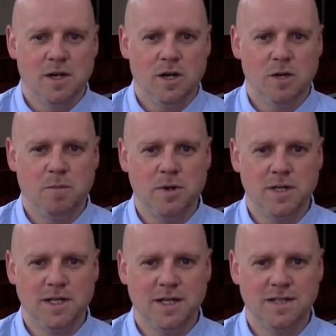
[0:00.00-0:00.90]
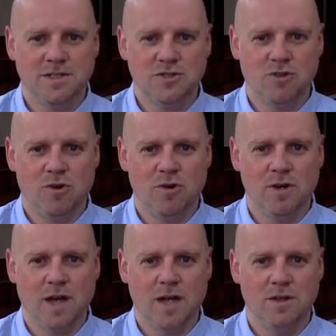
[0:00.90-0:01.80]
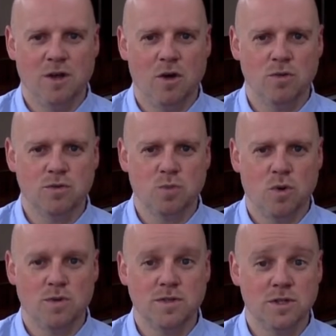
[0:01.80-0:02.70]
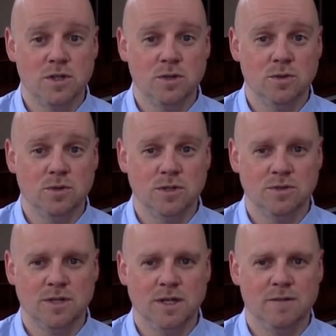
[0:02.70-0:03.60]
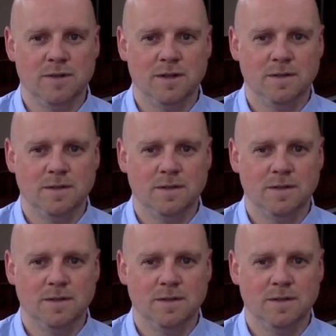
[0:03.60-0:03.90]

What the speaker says: her body is strong and knows what to do to deliver.